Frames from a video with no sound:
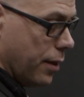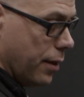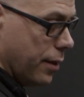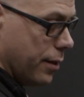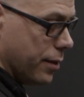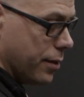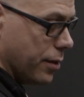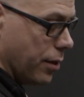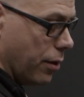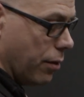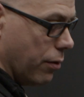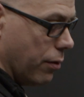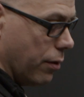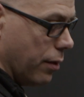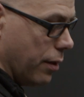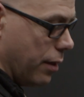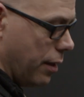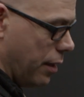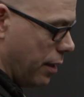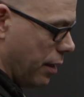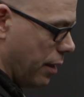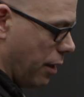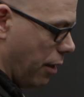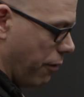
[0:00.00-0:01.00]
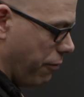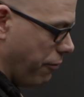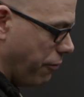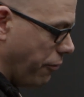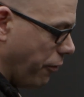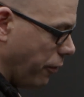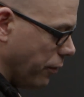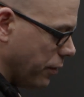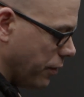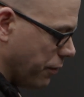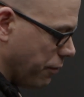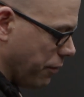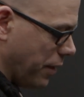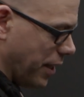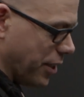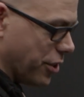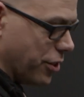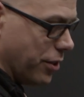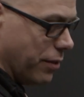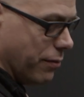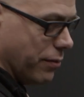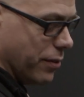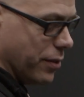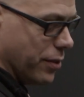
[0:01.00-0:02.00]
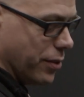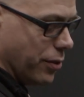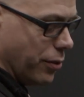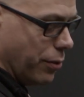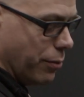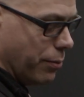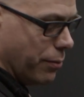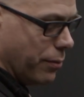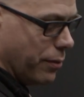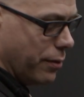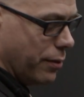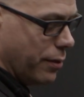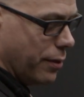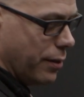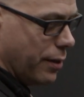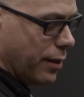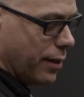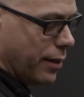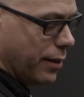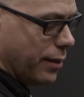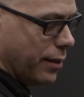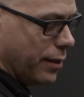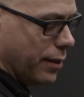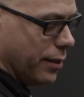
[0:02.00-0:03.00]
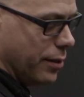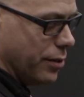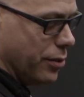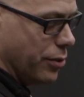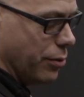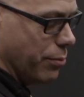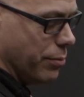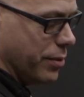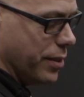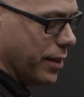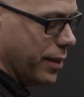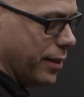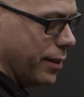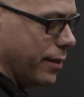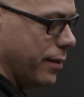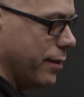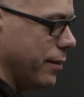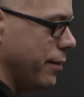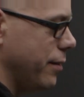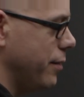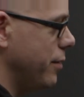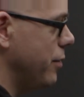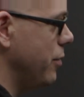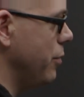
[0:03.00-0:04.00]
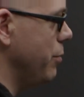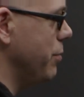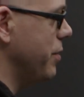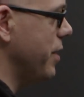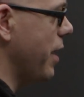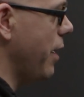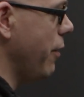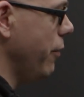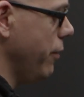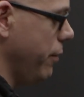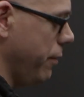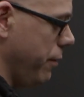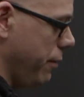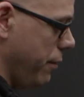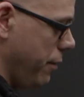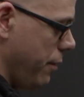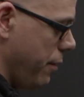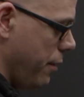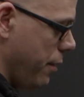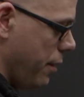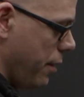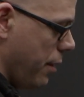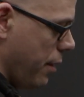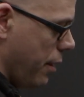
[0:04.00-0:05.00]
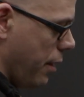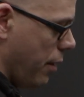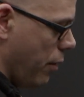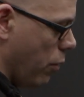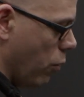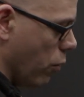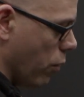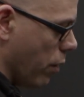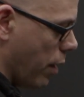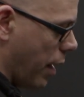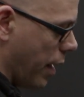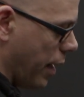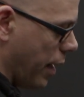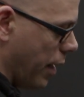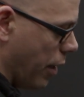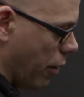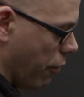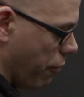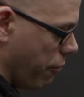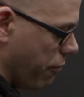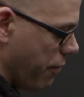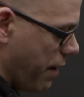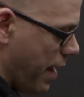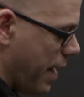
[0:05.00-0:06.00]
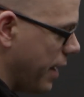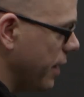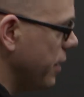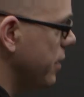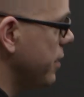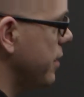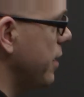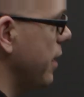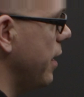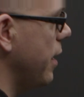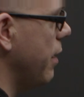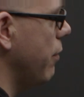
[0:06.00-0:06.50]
So a full deflection of the zoom, it zooms in, zooms out. Or I can go fast and